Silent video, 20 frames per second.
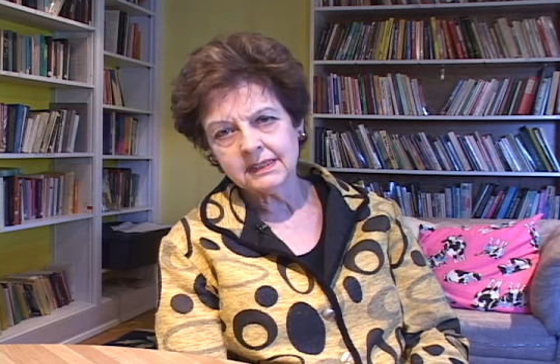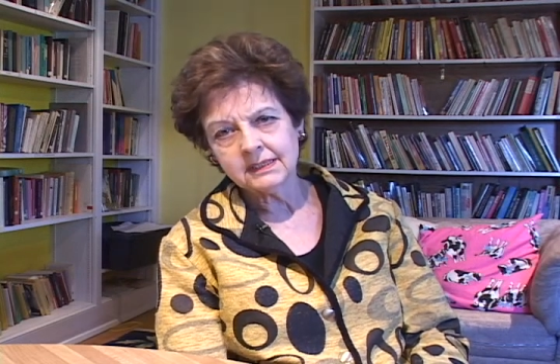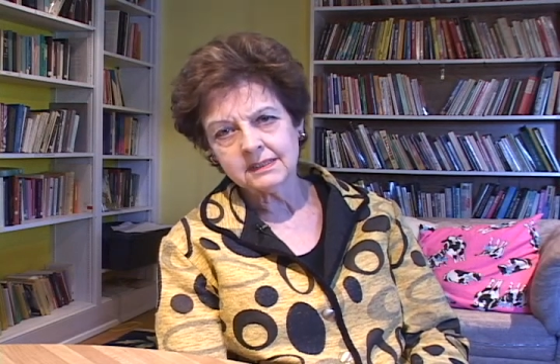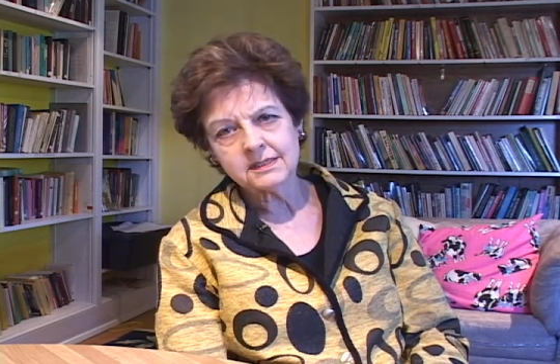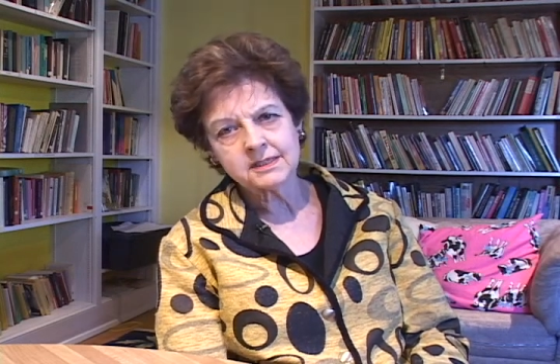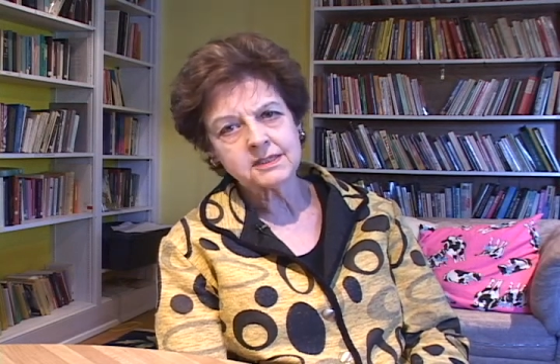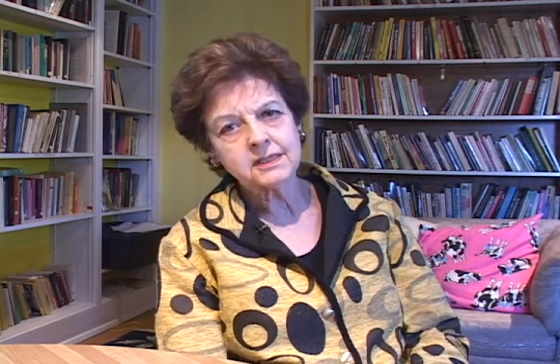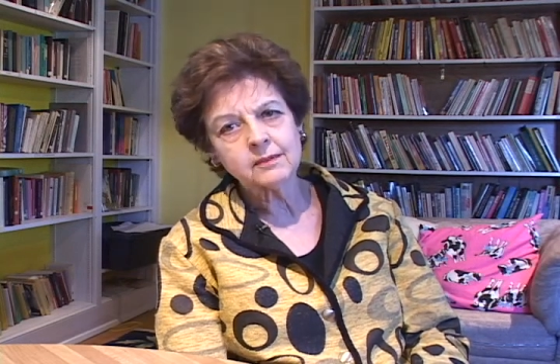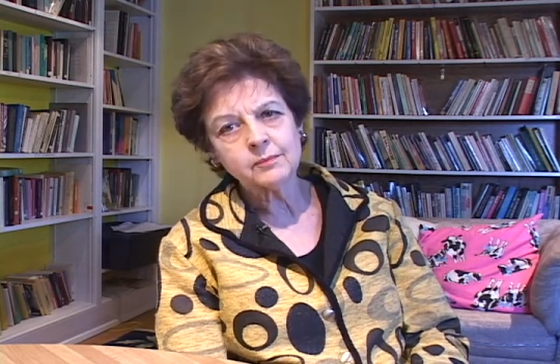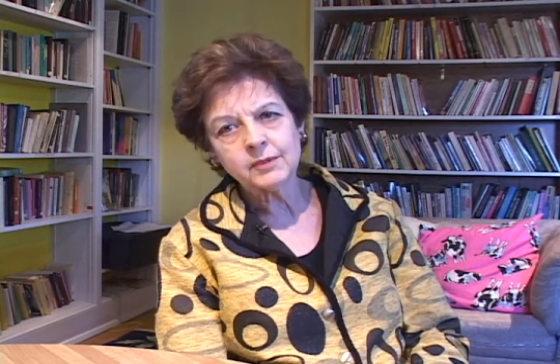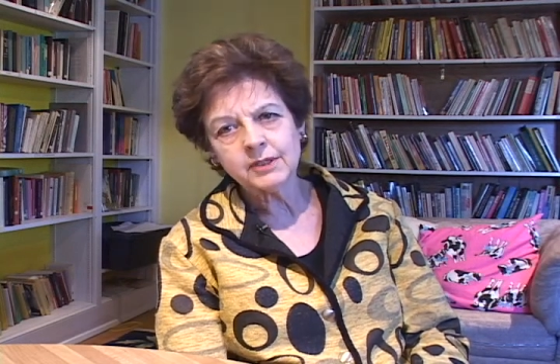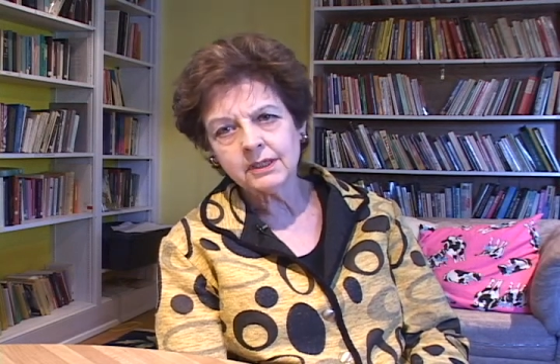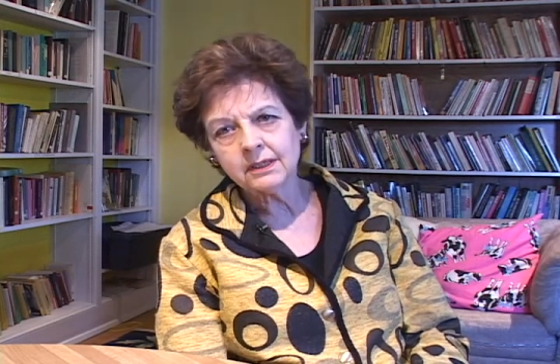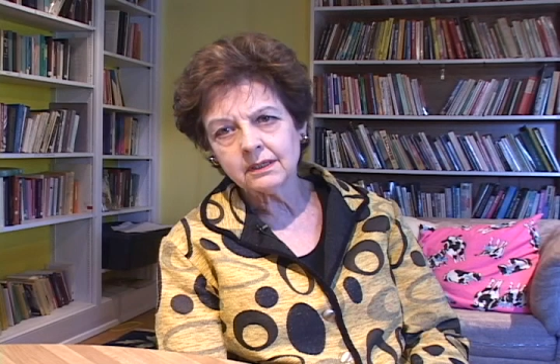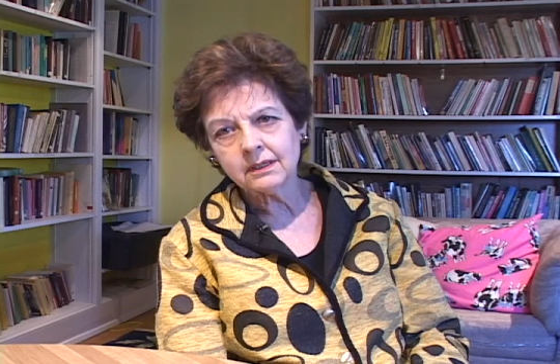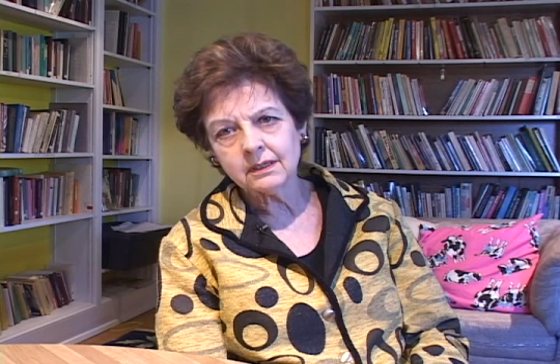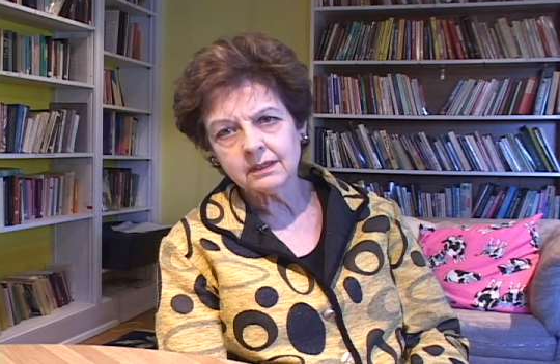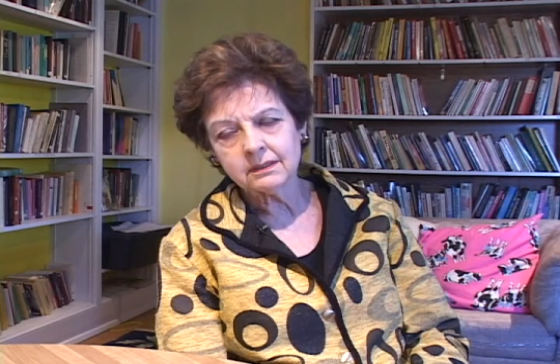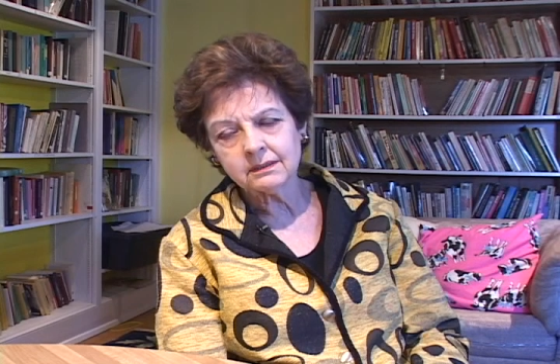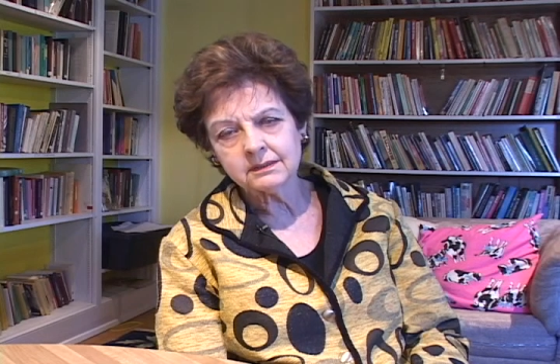and
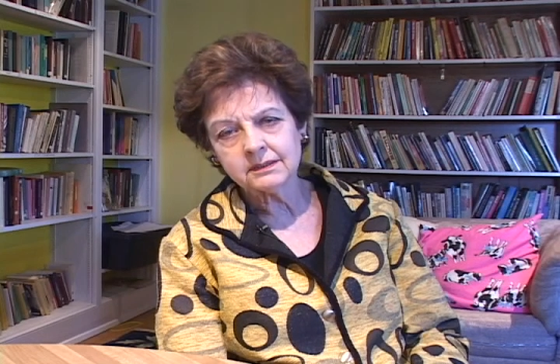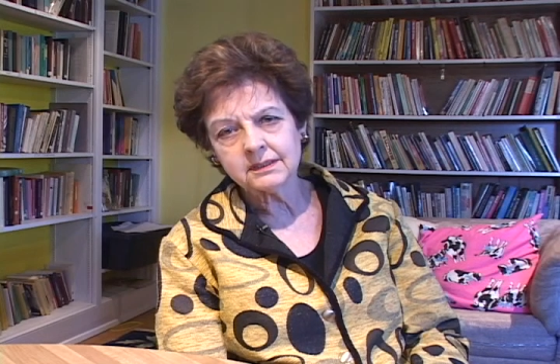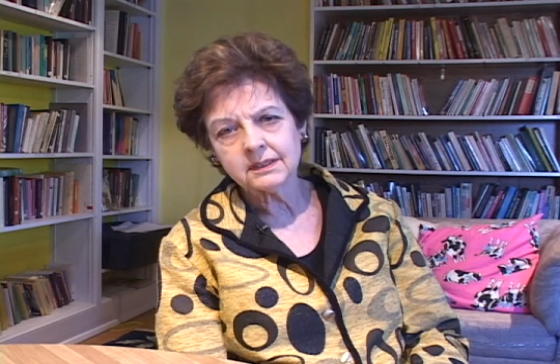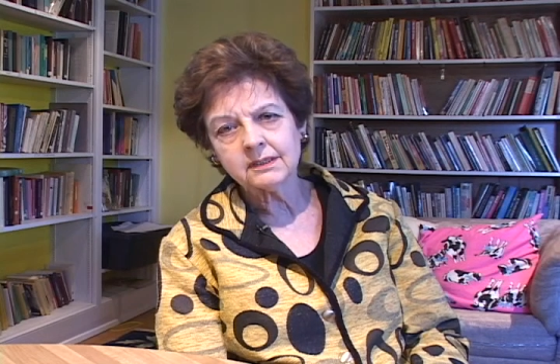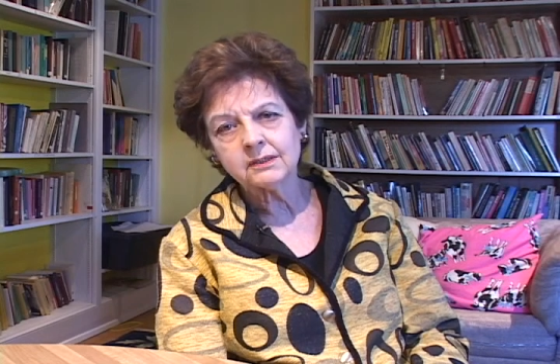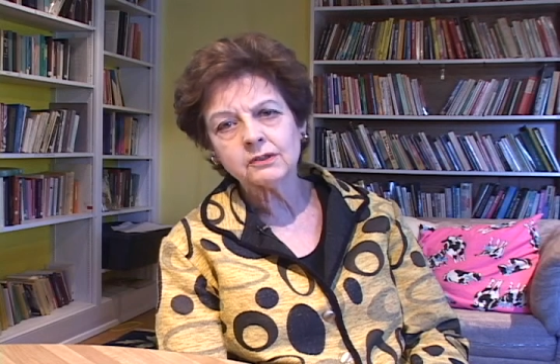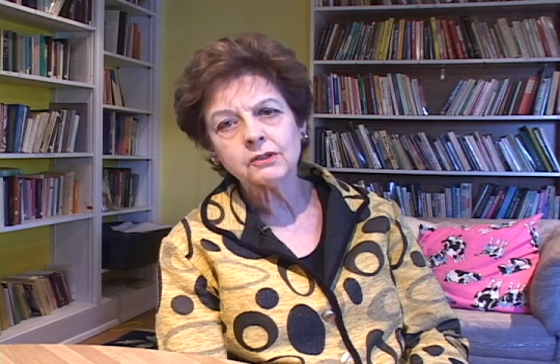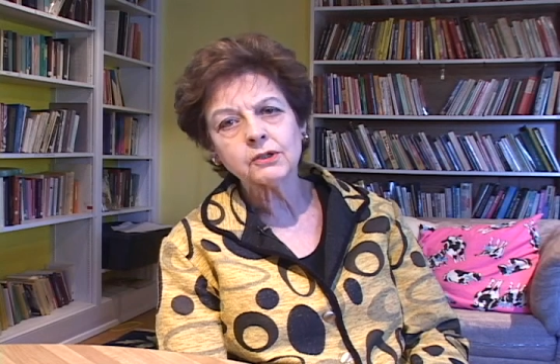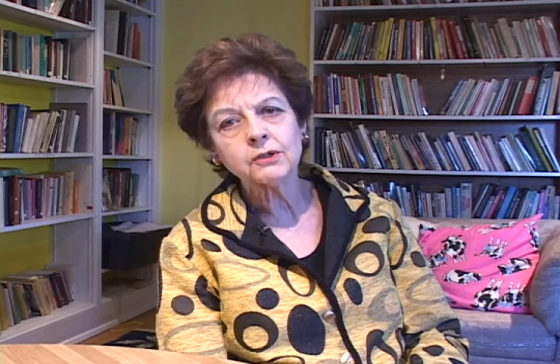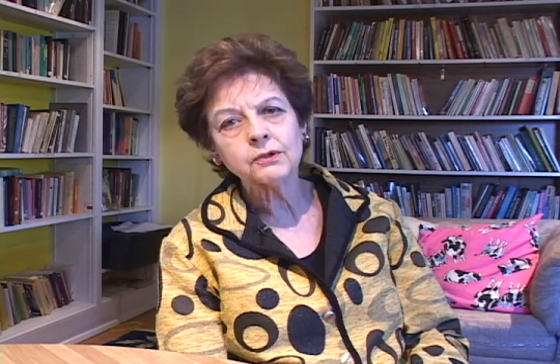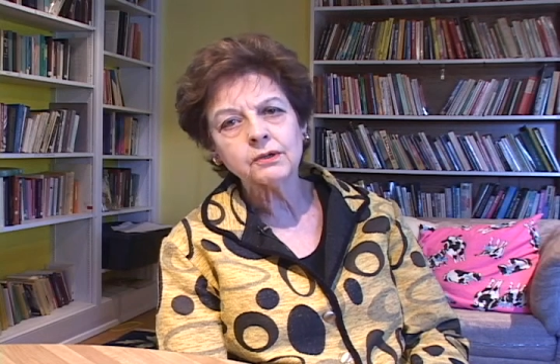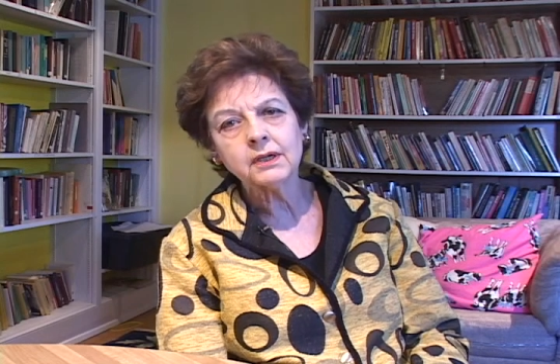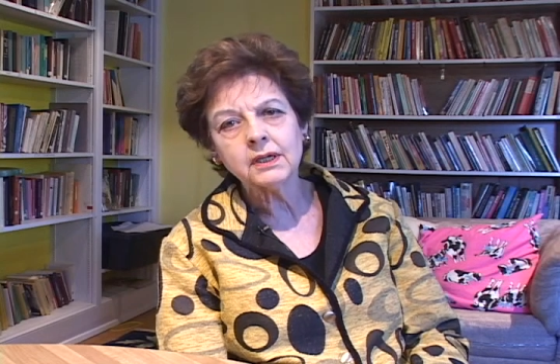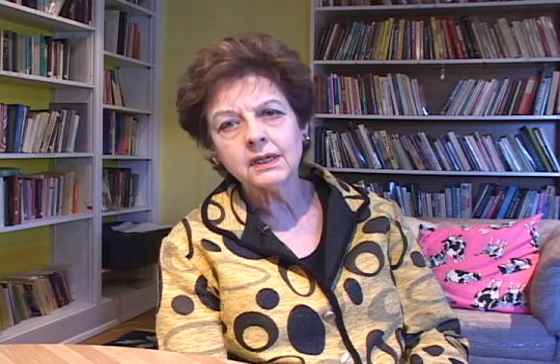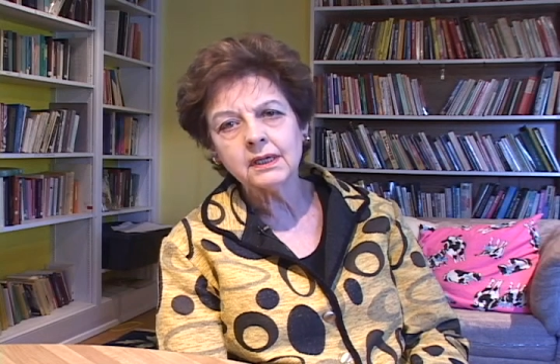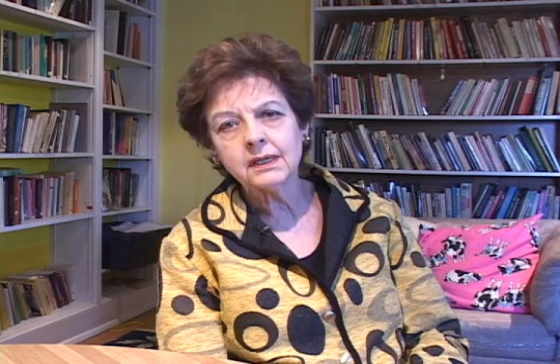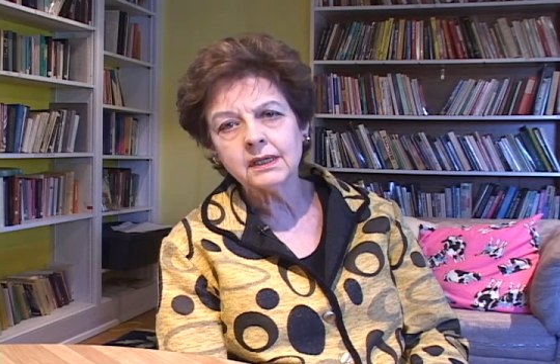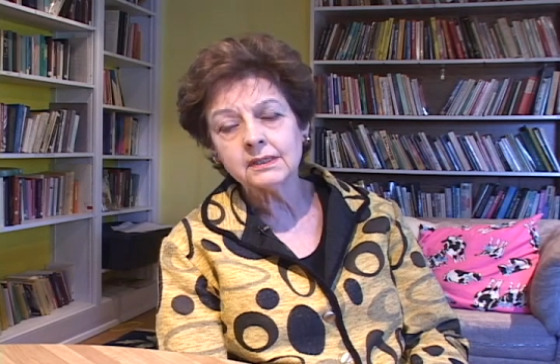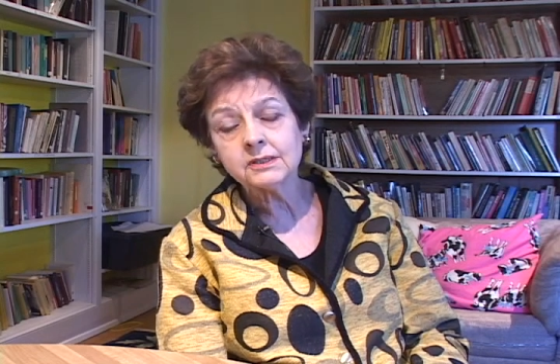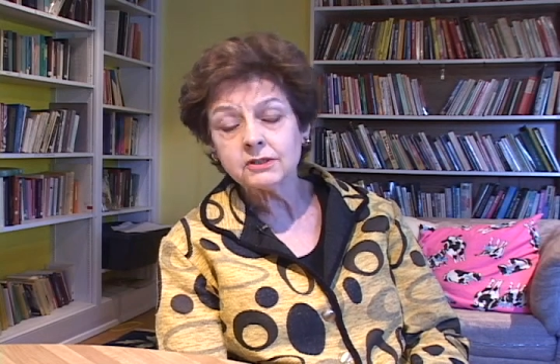seminars and learning.